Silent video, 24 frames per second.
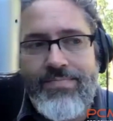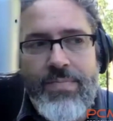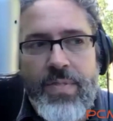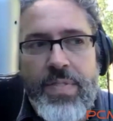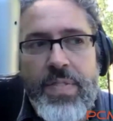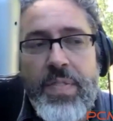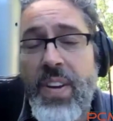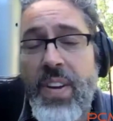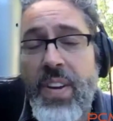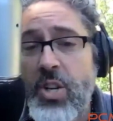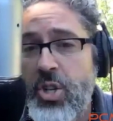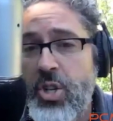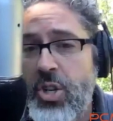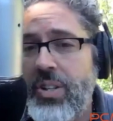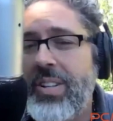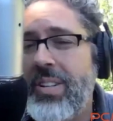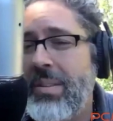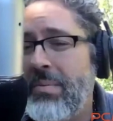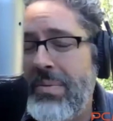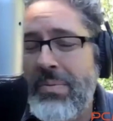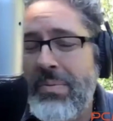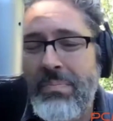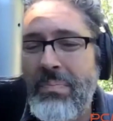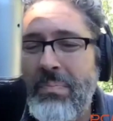fissure to
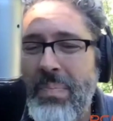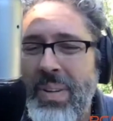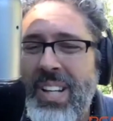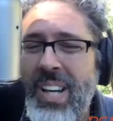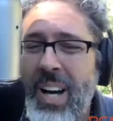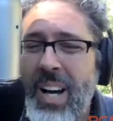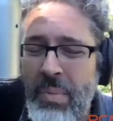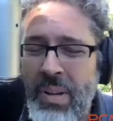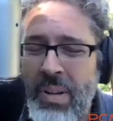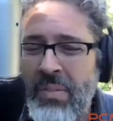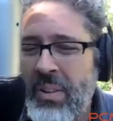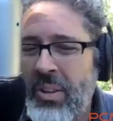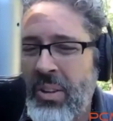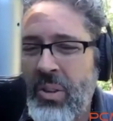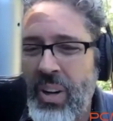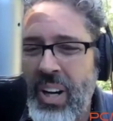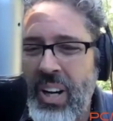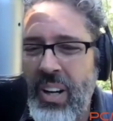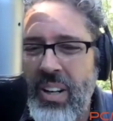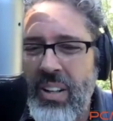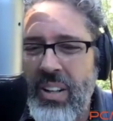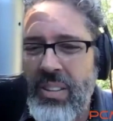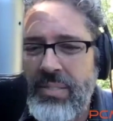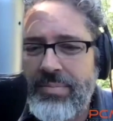become even
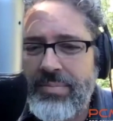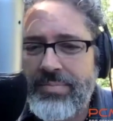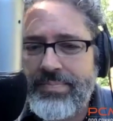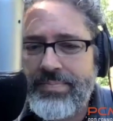greater